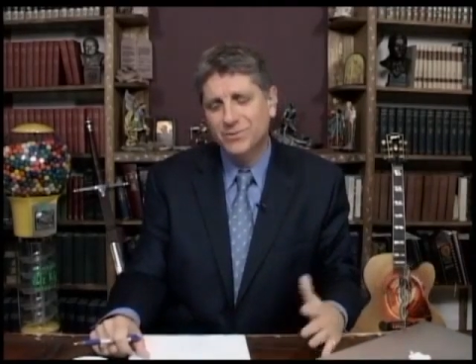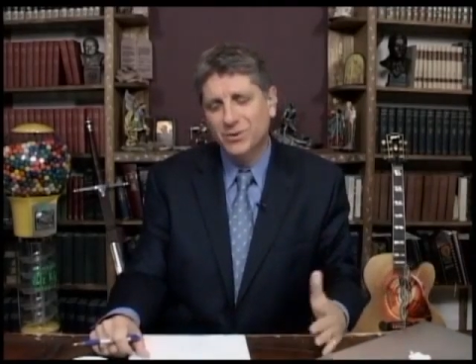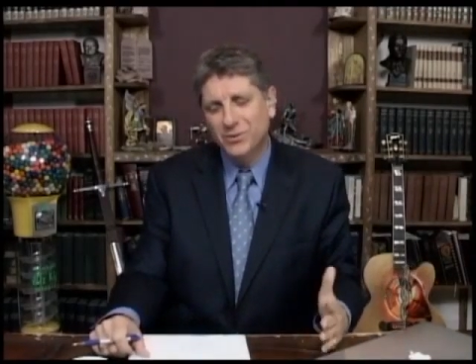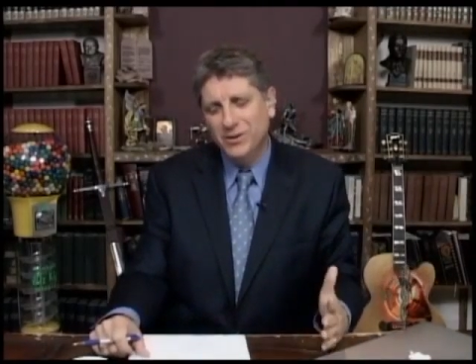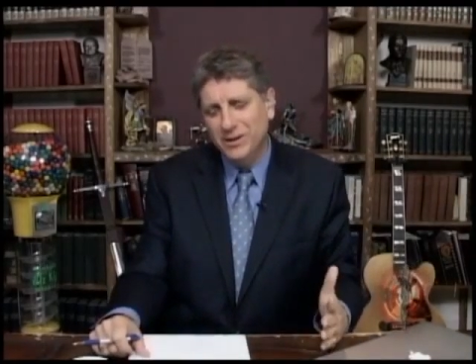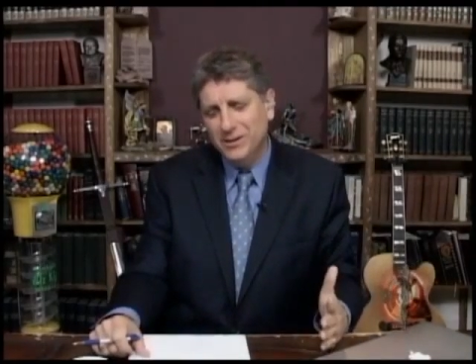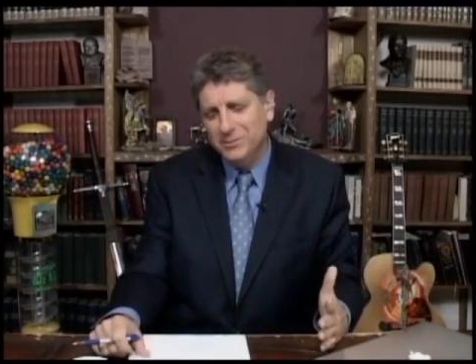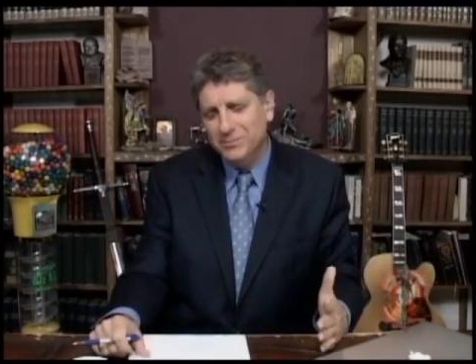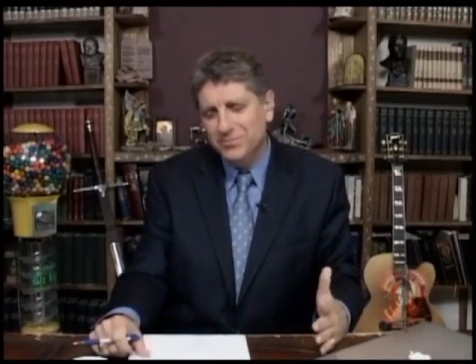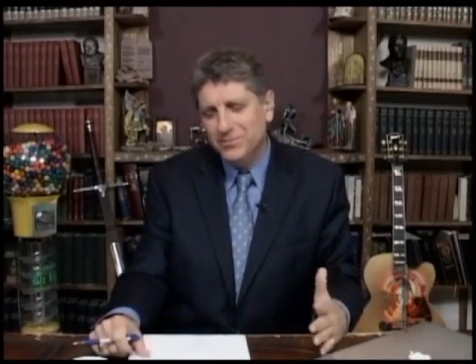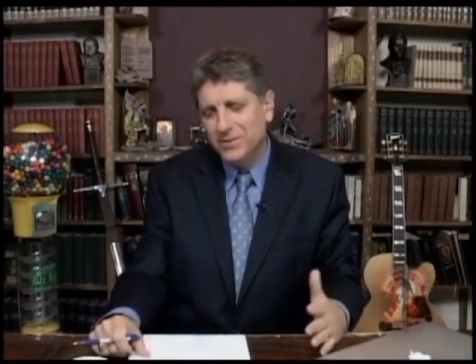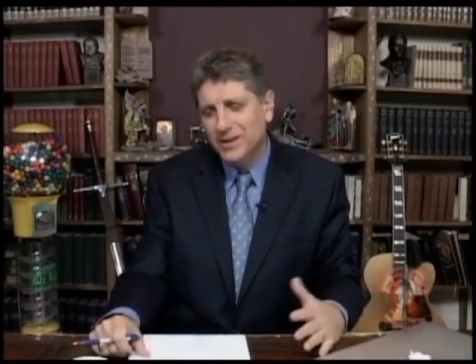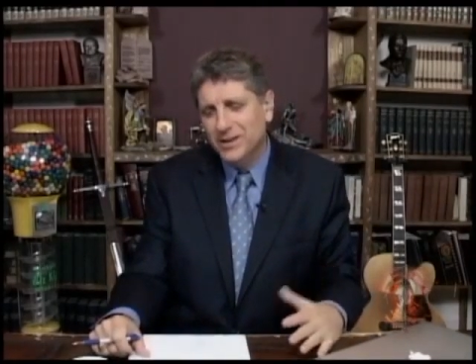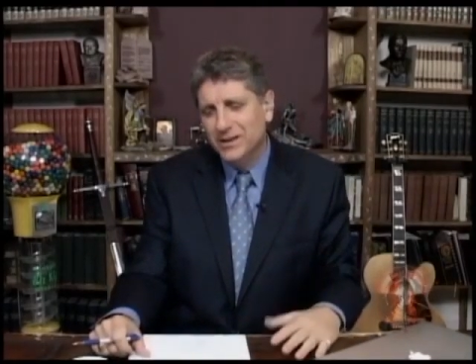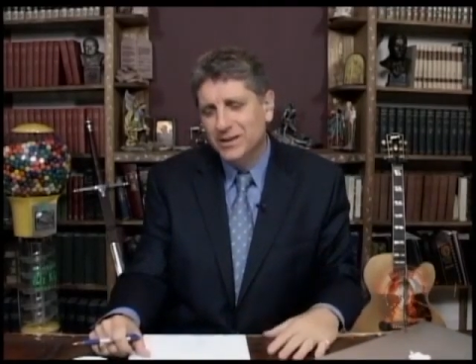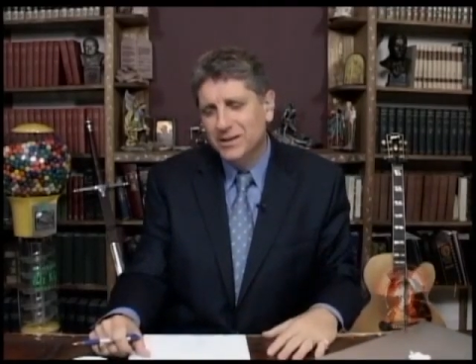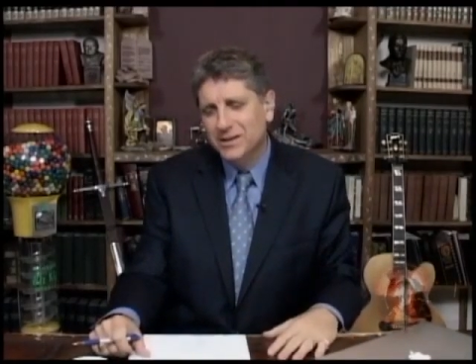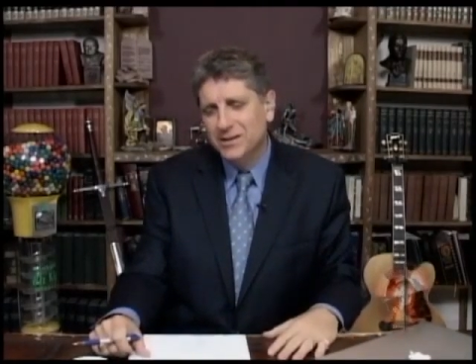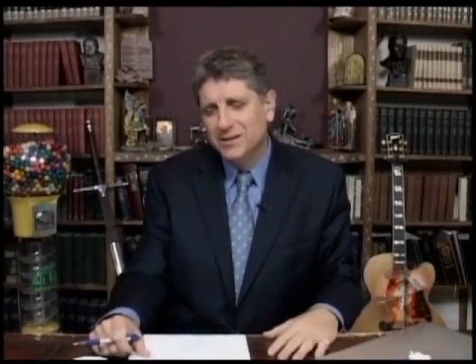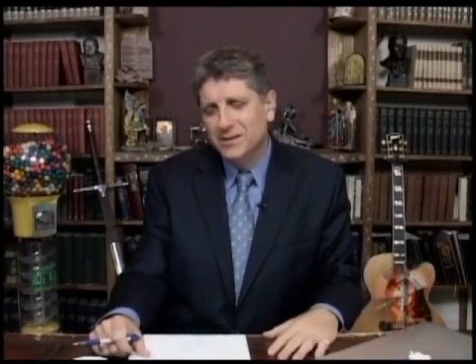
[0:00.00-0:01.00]
Well,
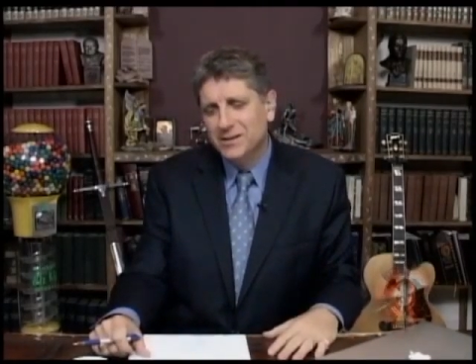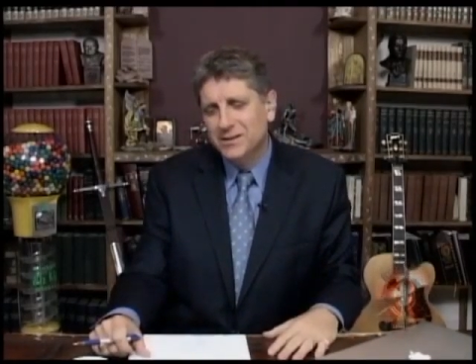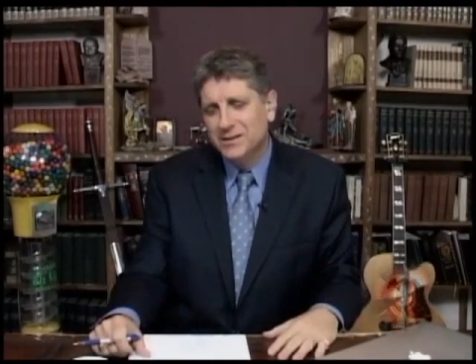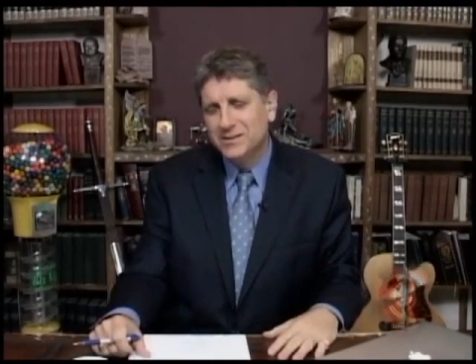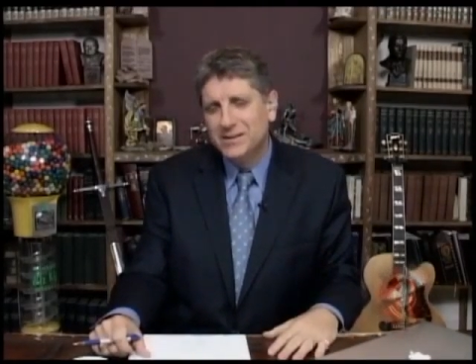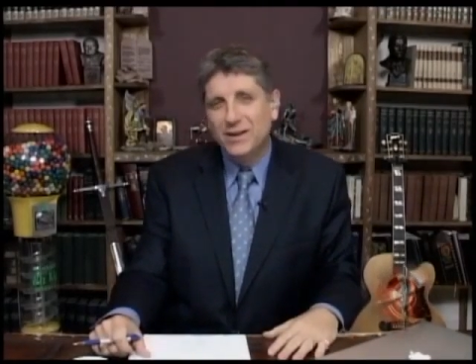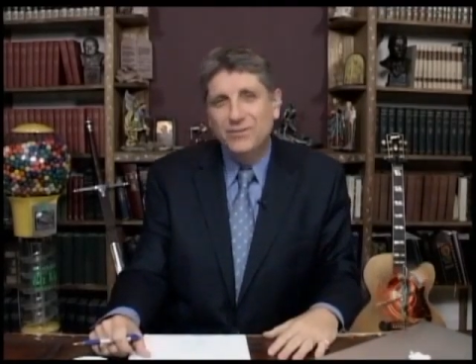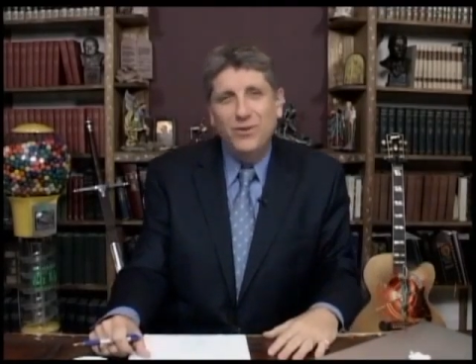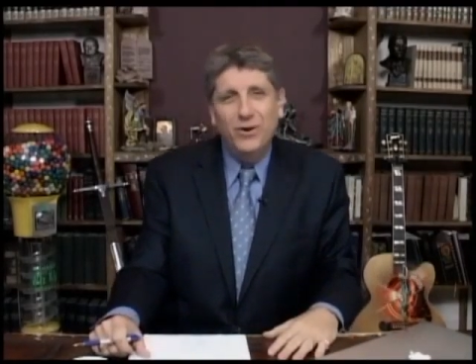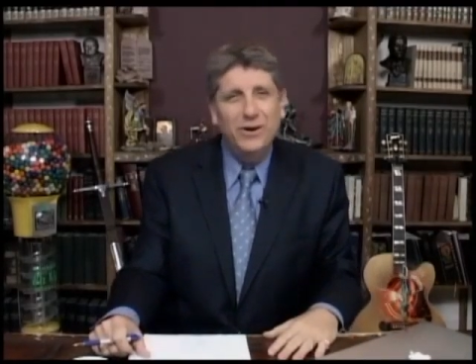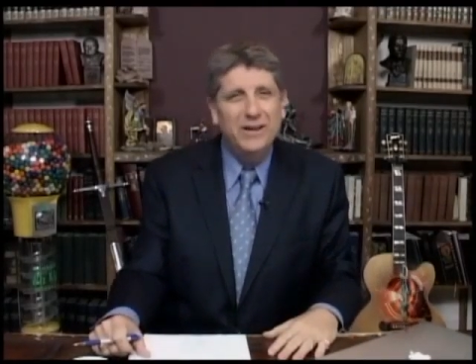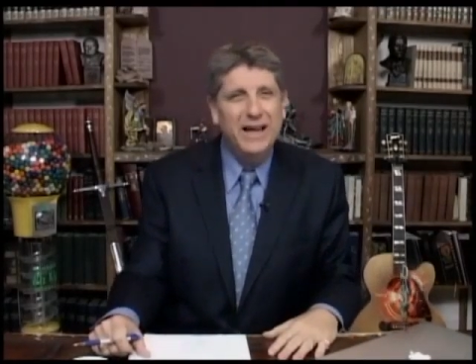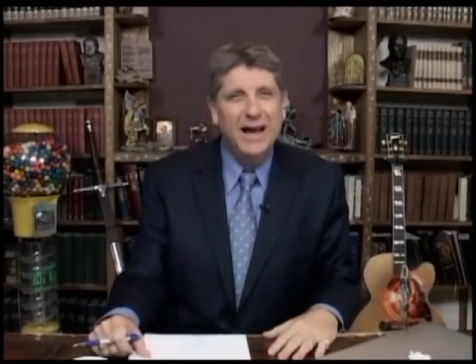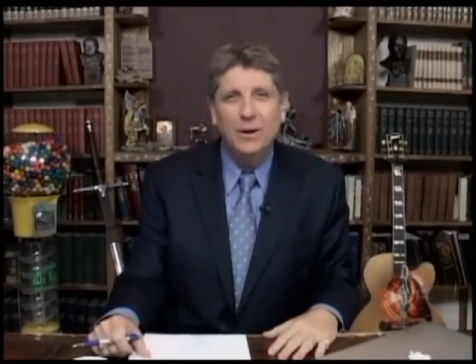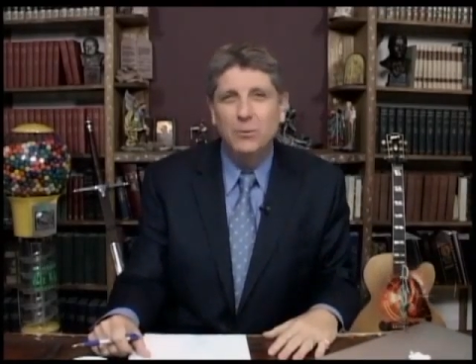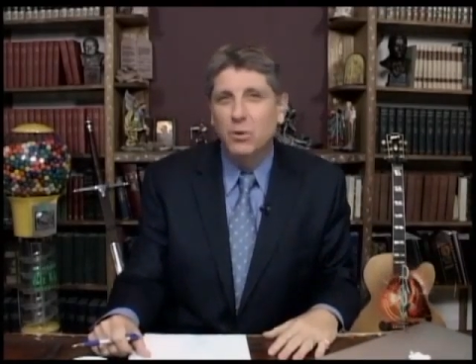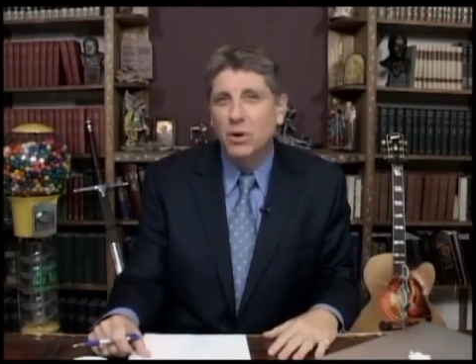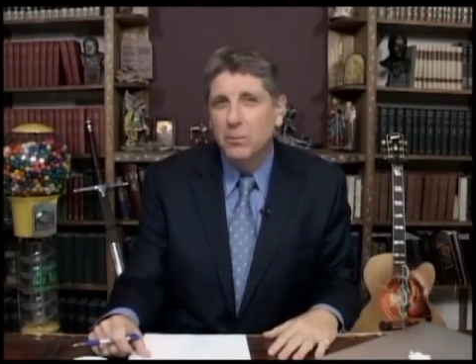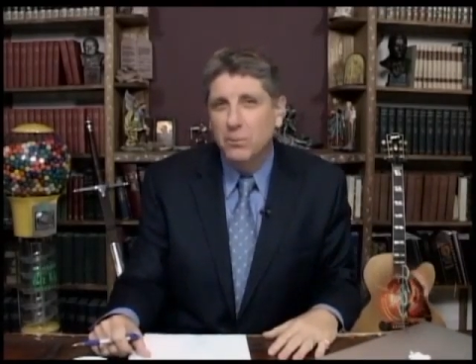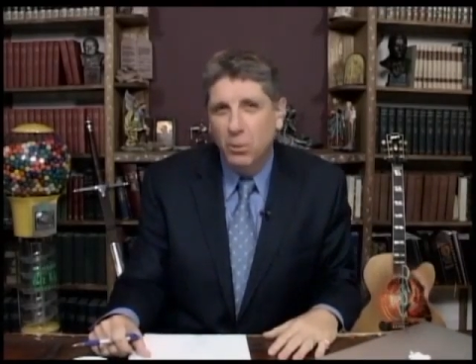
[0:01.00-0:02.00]
They've already
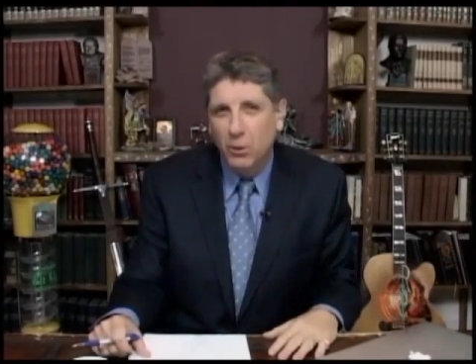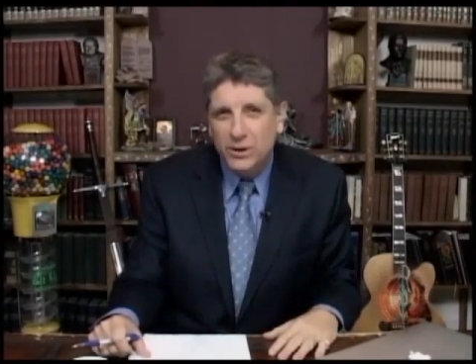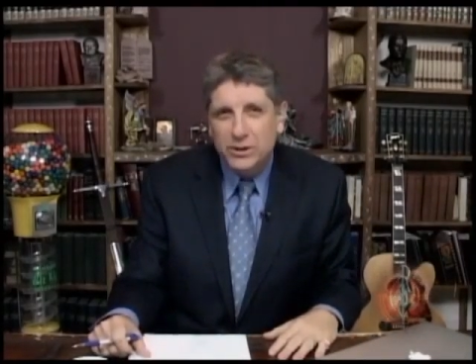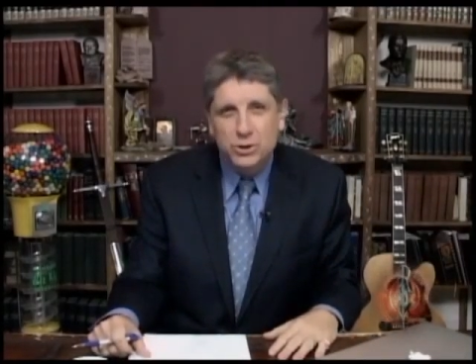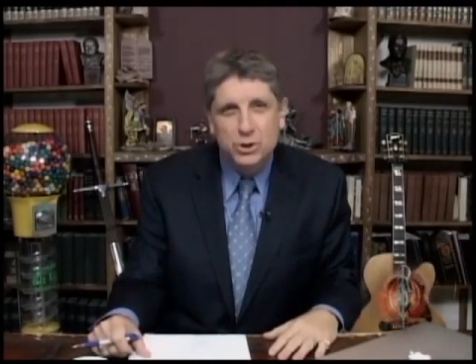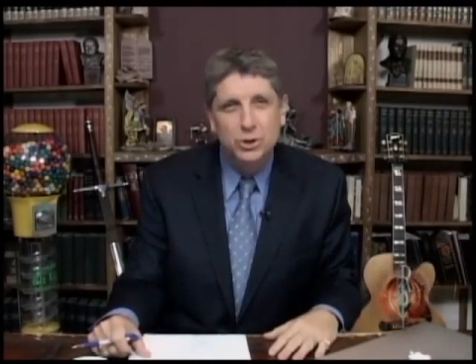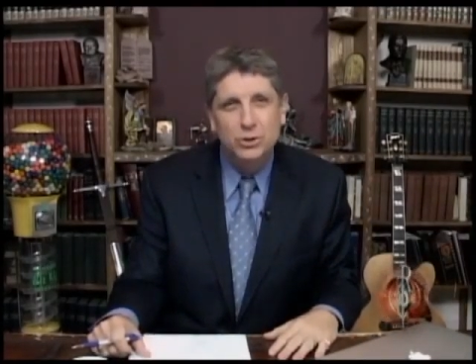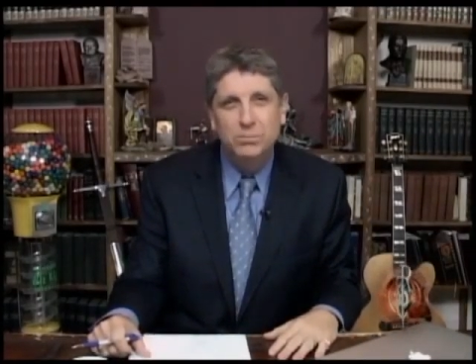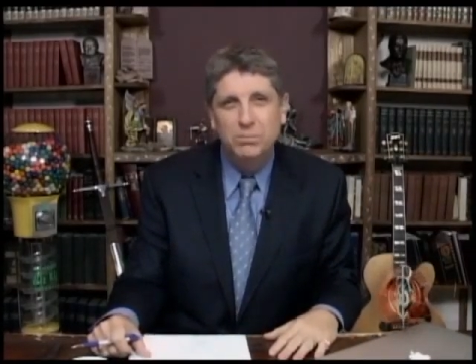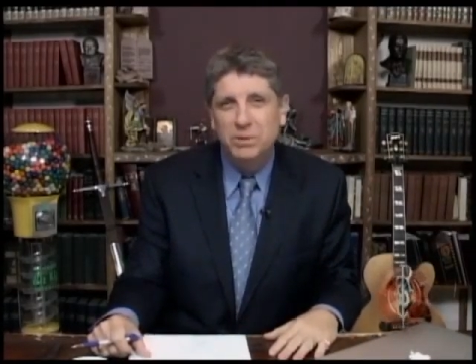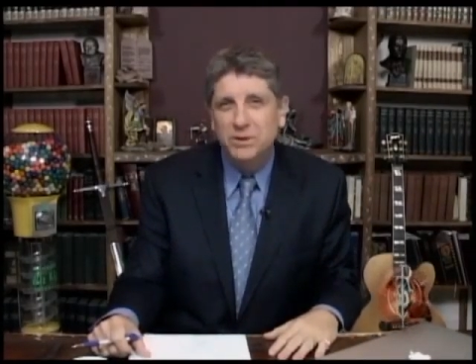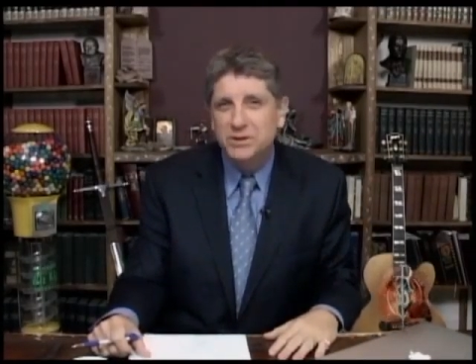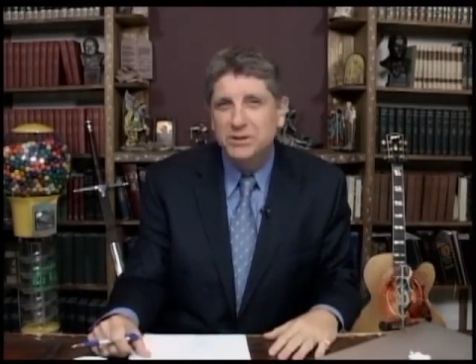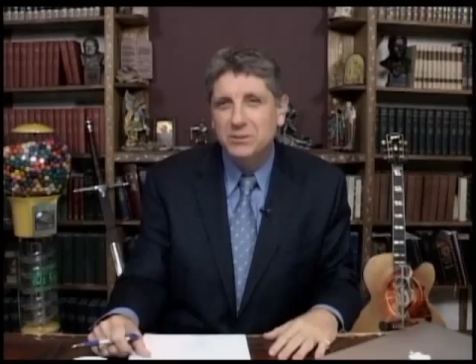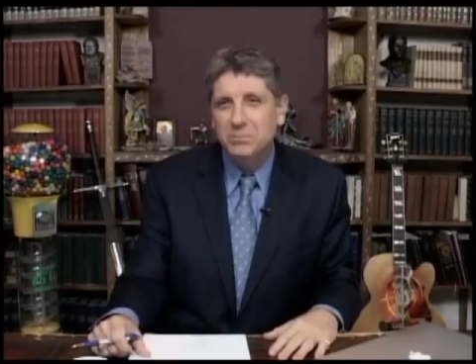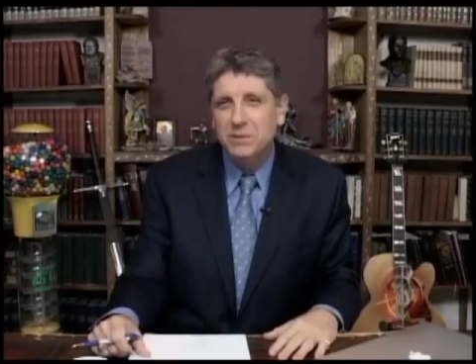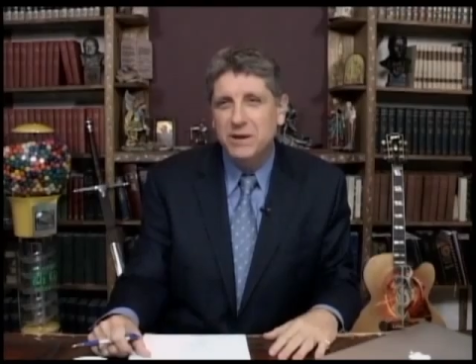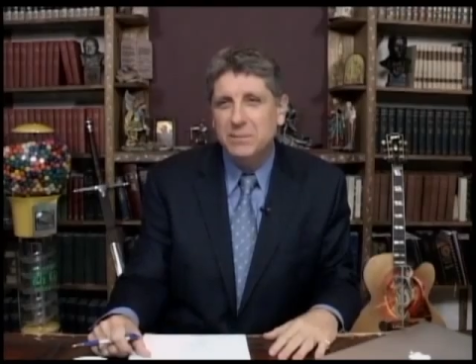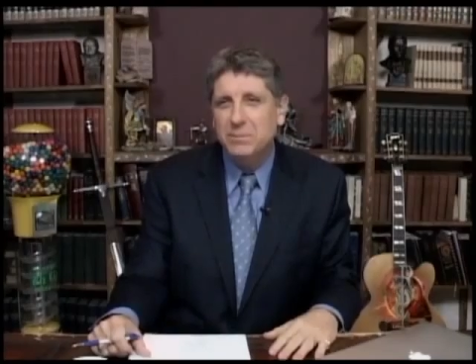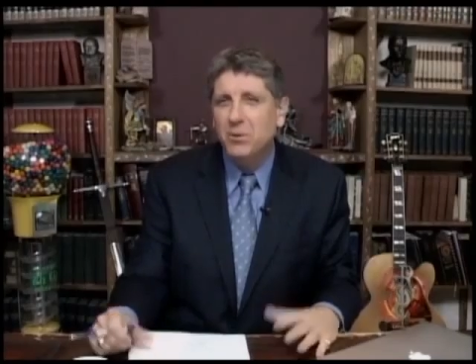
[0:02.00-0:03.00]
got 1.2
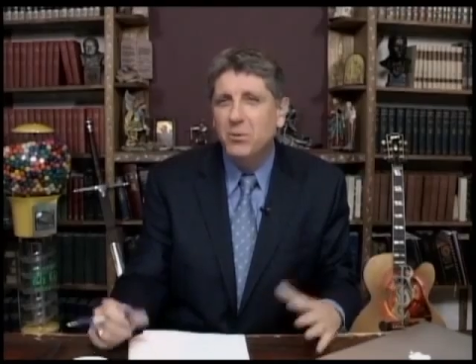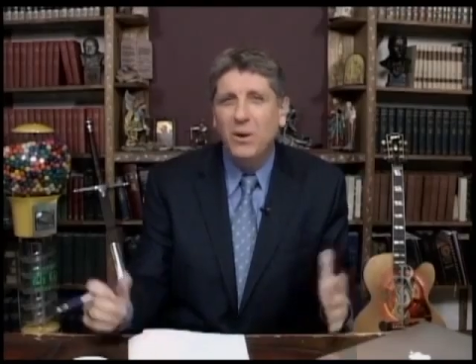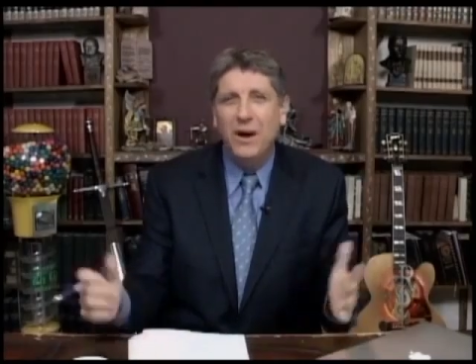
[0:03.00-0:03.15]
billion people.